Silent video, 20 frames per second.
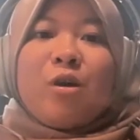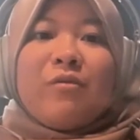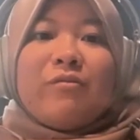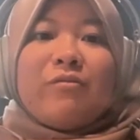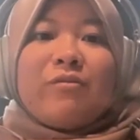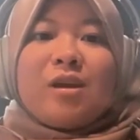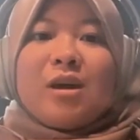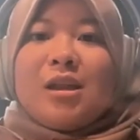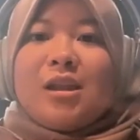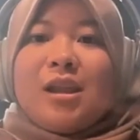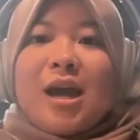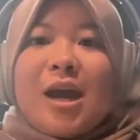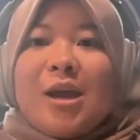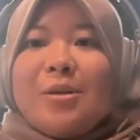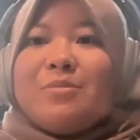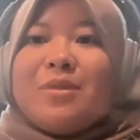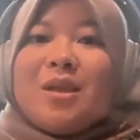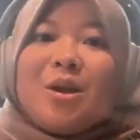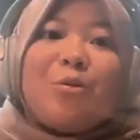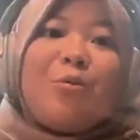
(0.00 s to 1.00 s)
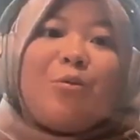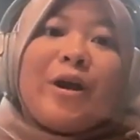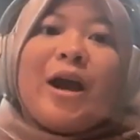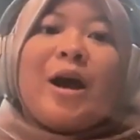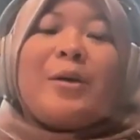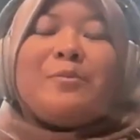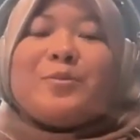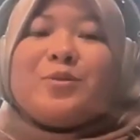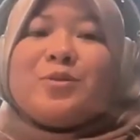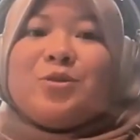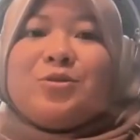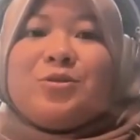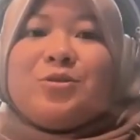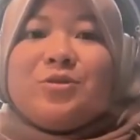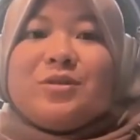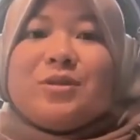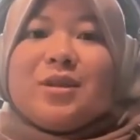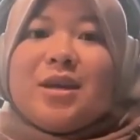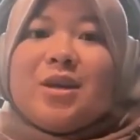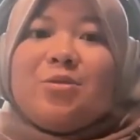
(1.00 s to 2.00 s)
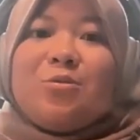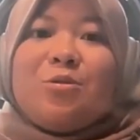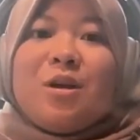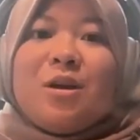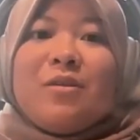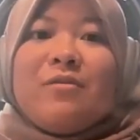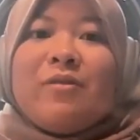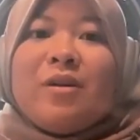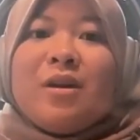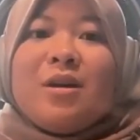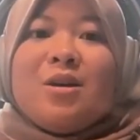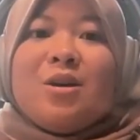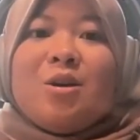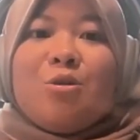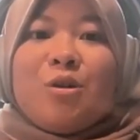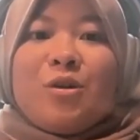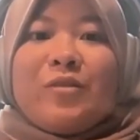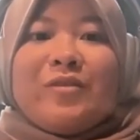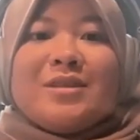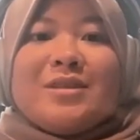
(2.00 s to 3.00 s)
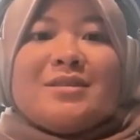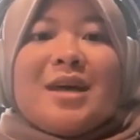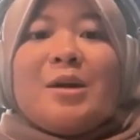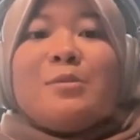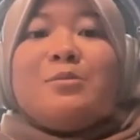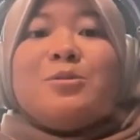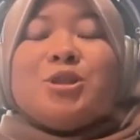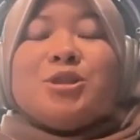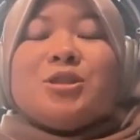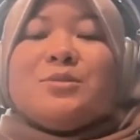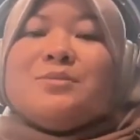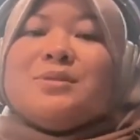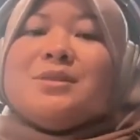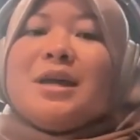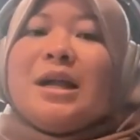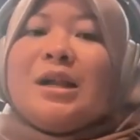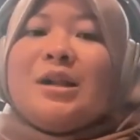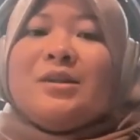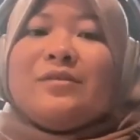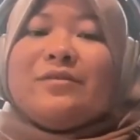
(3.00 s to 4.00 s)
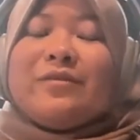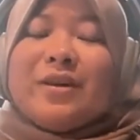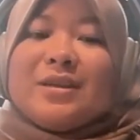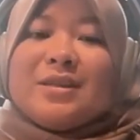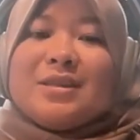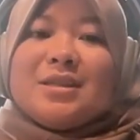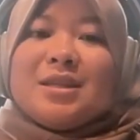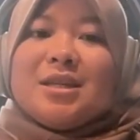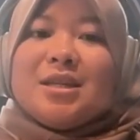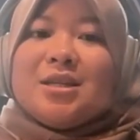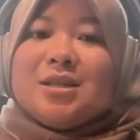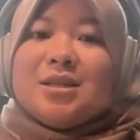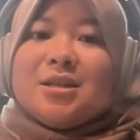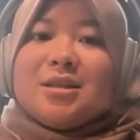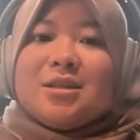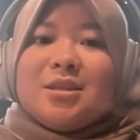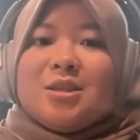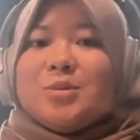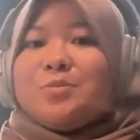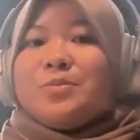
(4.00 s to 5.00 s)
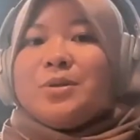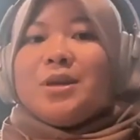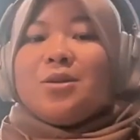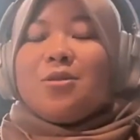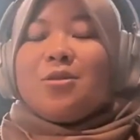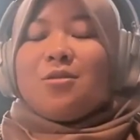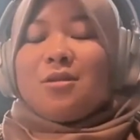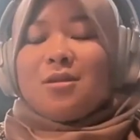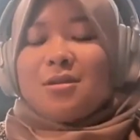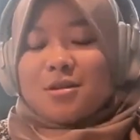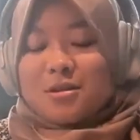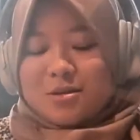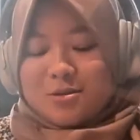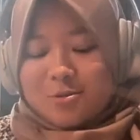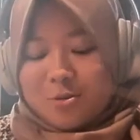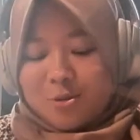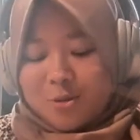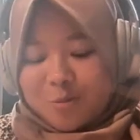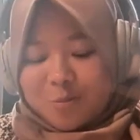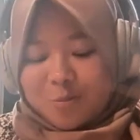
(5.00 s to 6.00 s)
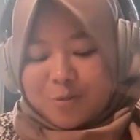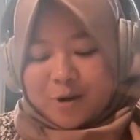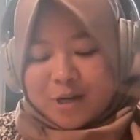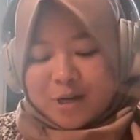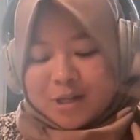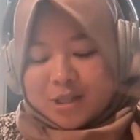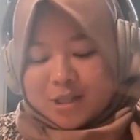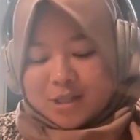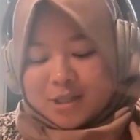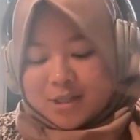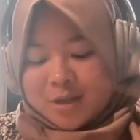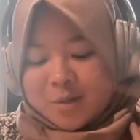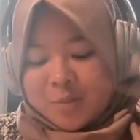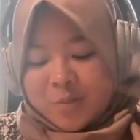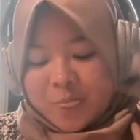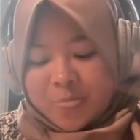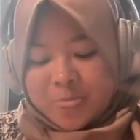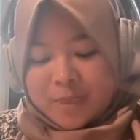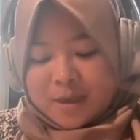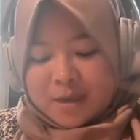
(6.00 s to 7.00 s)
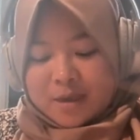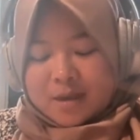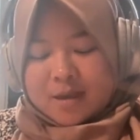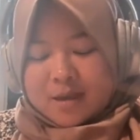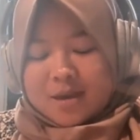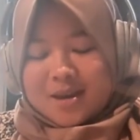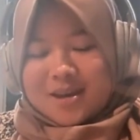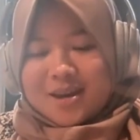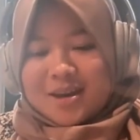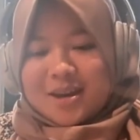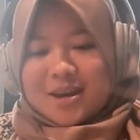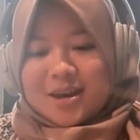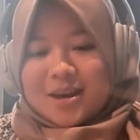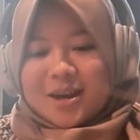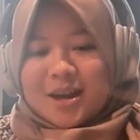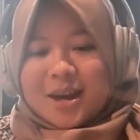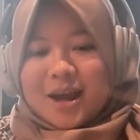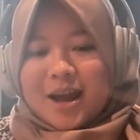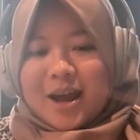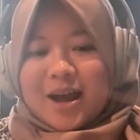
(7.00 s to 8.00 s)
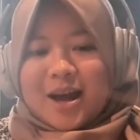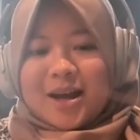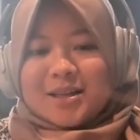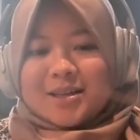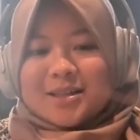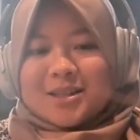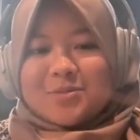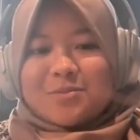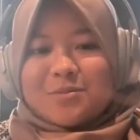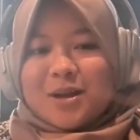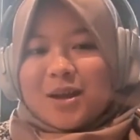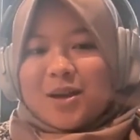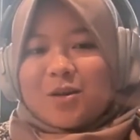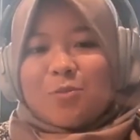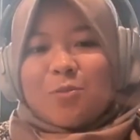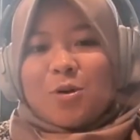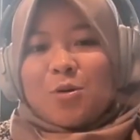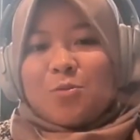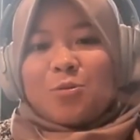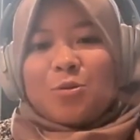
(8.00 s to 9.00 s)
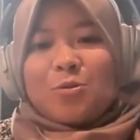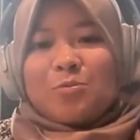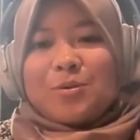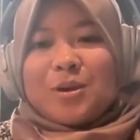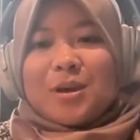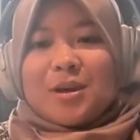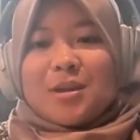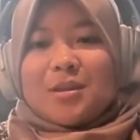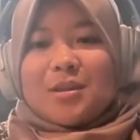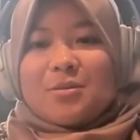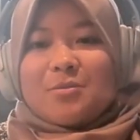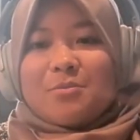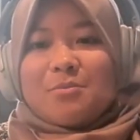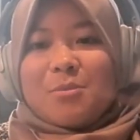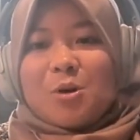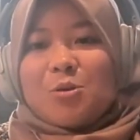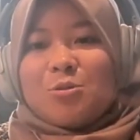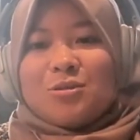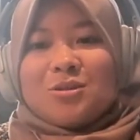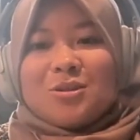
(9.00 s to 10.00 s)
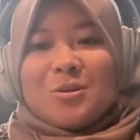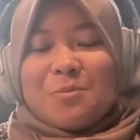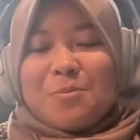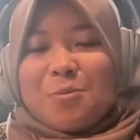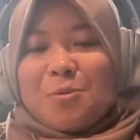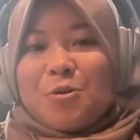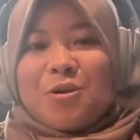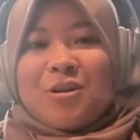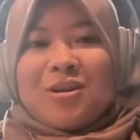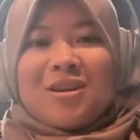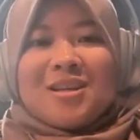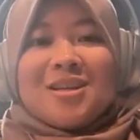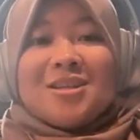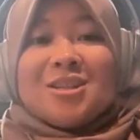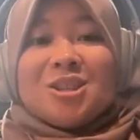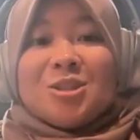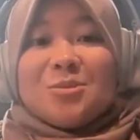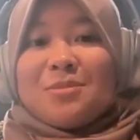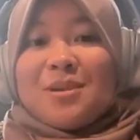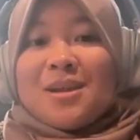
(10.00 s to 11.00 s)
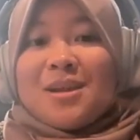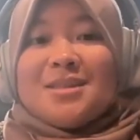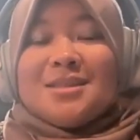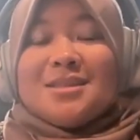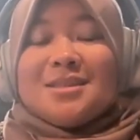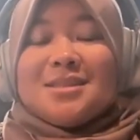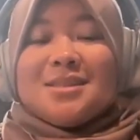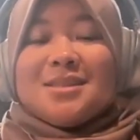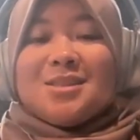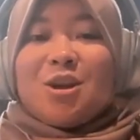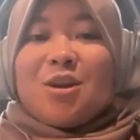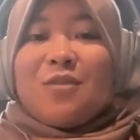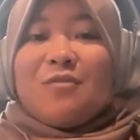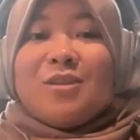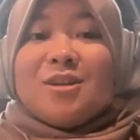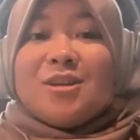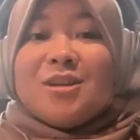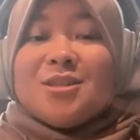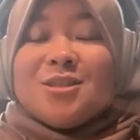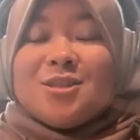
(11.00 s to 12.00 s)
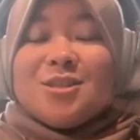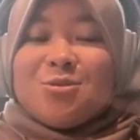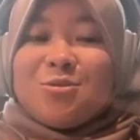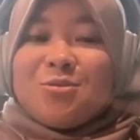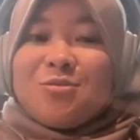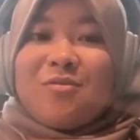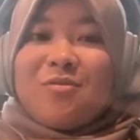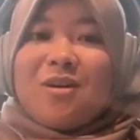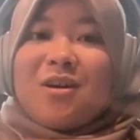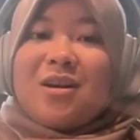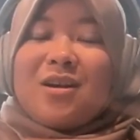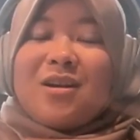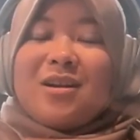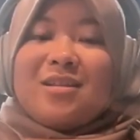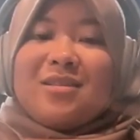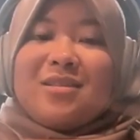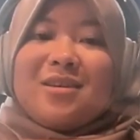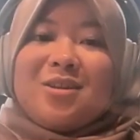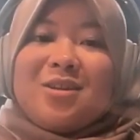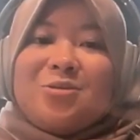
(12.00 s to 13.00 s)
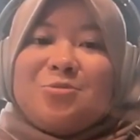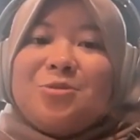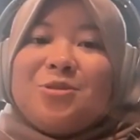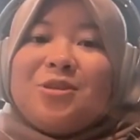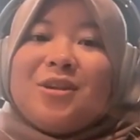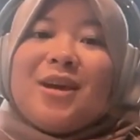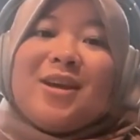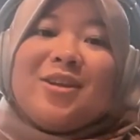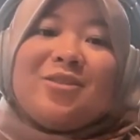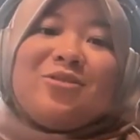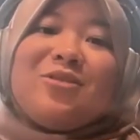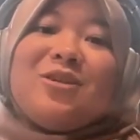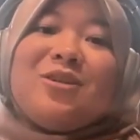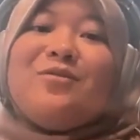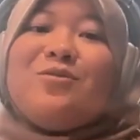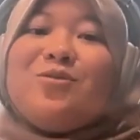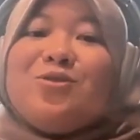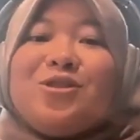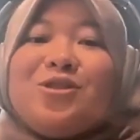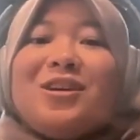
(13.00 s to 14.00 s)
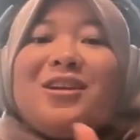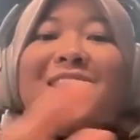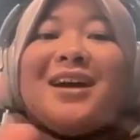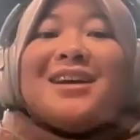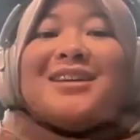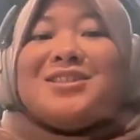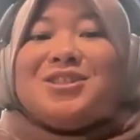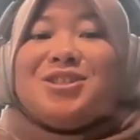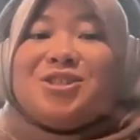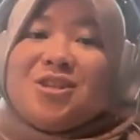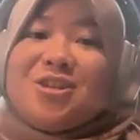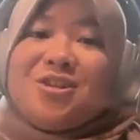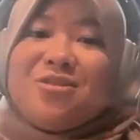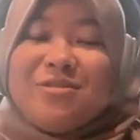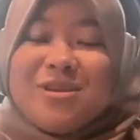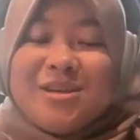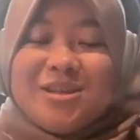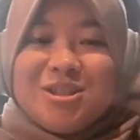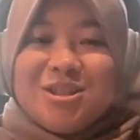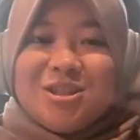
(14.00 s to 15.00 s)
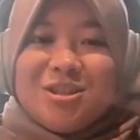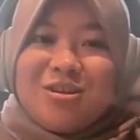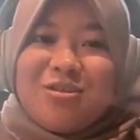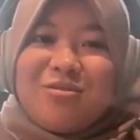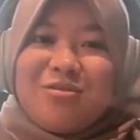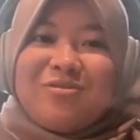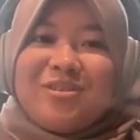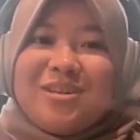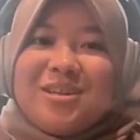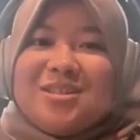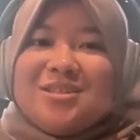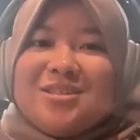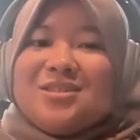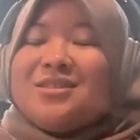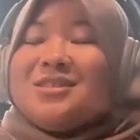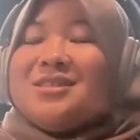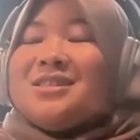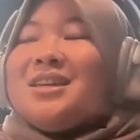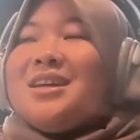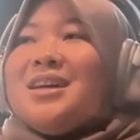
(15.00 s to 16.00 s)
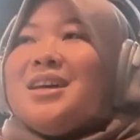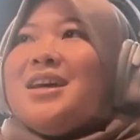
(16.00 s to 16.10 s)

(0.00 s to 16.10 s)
have climbed their way up, so to say, and who have established themselves as leader in this big corporation. And I asked them, like, what would be the most important leadership lessons you have learned so far that you would like to give to the next generation of leaders?